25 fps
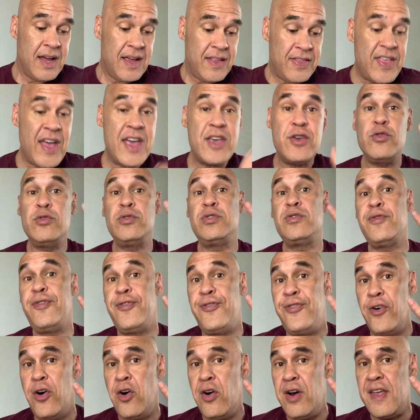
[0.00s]
They used
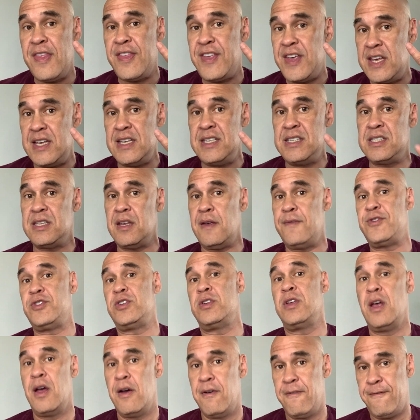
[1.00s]
4
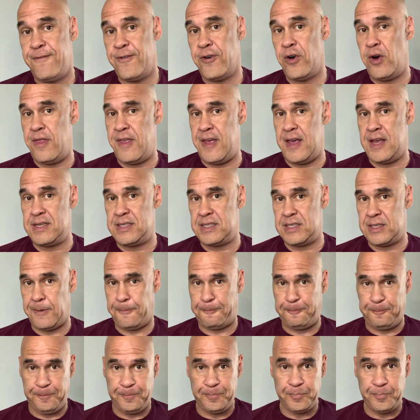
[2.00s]
adhesives for this